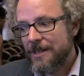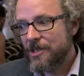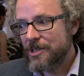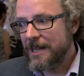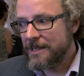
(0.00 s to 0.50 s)

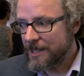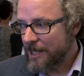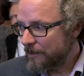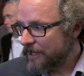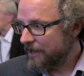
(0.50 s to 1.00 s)
Science
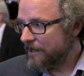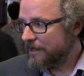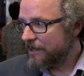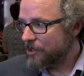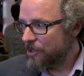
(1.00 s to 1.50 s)
capital, I
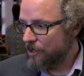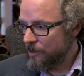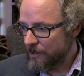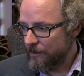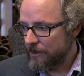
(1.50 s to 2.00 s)
think, is
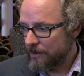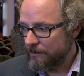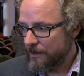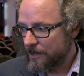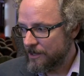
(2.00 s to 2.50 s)
useful
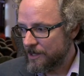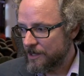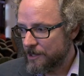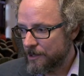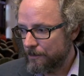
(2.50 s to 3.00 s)
because
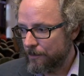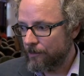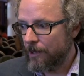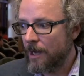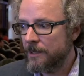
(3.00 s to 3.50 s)
it's
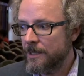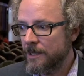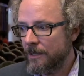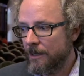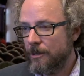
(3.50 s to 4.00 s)

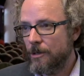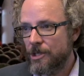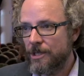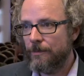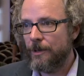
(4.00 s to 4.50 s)
broadening our
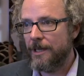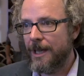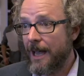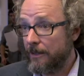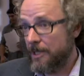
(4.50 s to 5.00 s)
notion of what
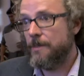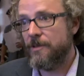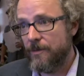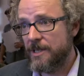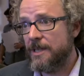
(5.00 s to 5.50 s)
outcomes
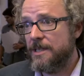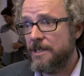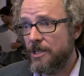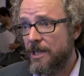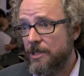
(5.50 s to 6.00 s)
for science
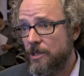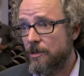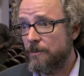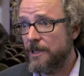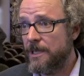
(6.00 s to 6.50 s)
education
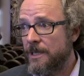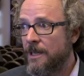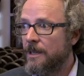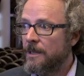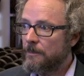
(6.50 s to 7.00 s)
could be
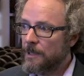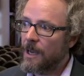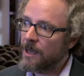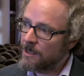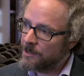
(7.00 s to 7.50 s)

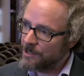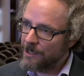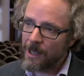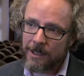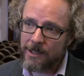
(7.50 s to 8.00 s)
beyond
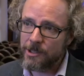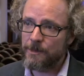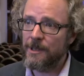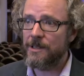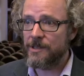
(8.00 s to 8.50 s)

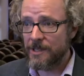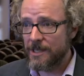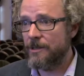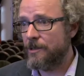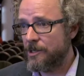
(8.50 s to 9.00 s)
knowledge, beyond
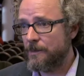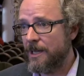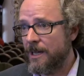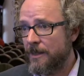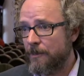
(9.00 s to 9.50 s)
skills,
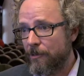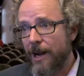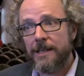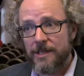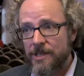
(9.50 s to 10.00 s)
beyond the
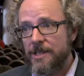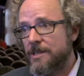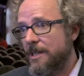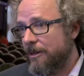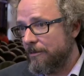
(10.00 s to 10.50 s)

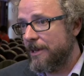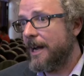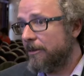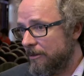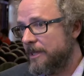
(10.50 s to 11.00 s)
practices that are
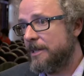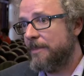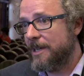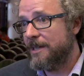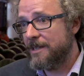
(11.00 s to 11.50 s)
narrowly
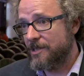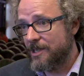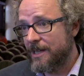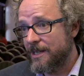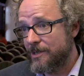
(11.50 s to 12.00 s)
embedded in
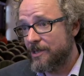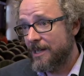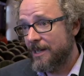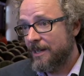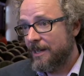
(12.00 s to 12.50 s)
science,
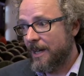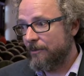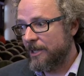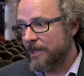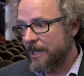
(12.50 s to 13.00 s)
and
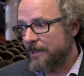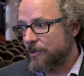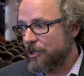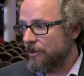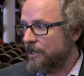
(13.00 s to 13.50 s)
really kind of
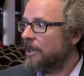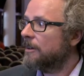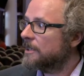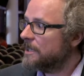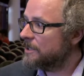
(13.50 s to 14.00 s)
turning
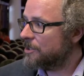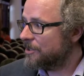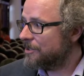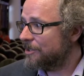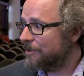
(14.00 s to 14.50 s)
our
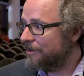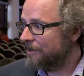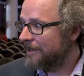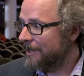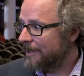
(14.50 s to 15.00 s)
attention to